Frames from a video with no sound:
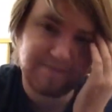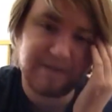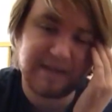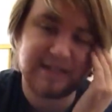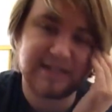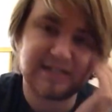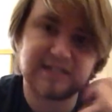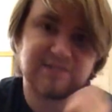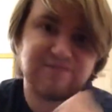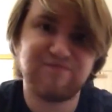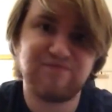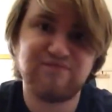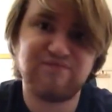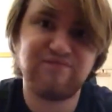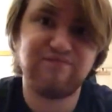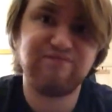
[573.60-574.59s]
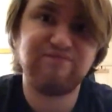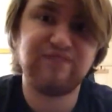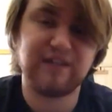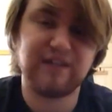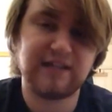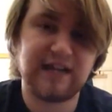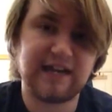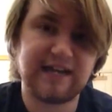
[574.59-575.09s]
that this is
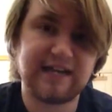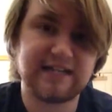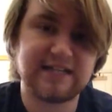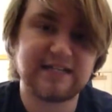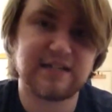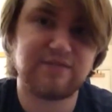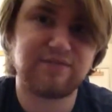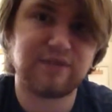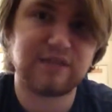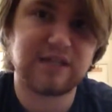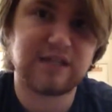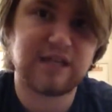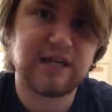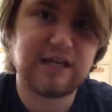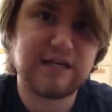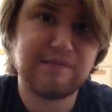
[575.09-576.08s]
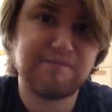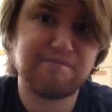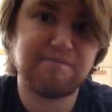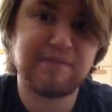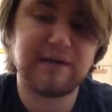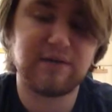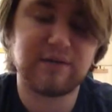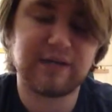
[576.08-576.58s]
affiliating itself with
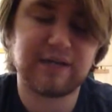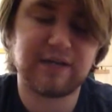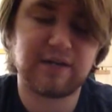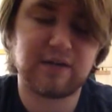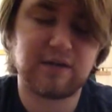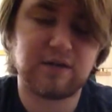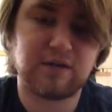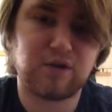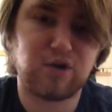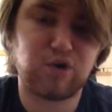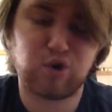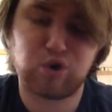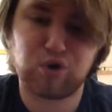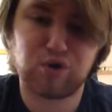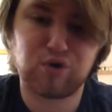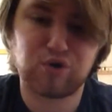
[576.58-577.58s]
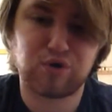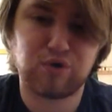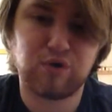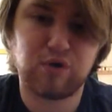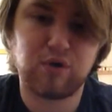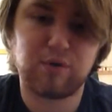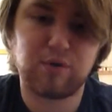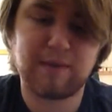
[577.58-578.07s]
Metal Gear or
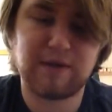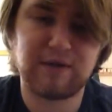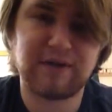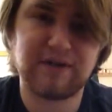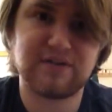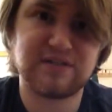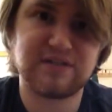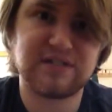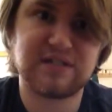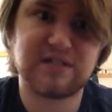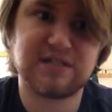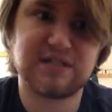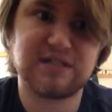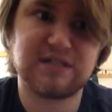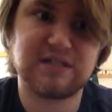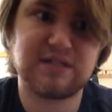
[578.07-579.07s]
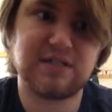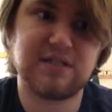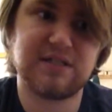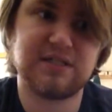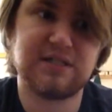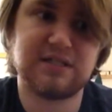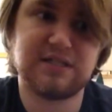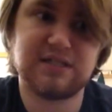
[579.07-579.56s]
Metal Gear
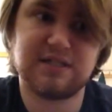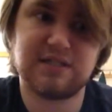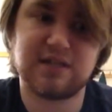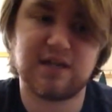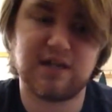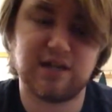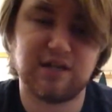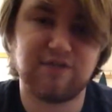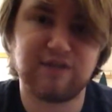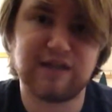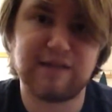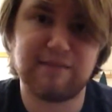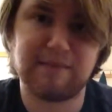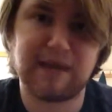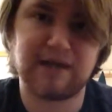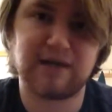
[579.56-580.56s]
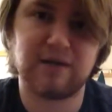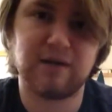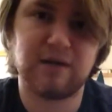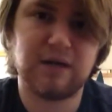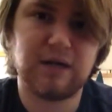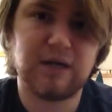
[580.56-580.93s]
Solid for that matter.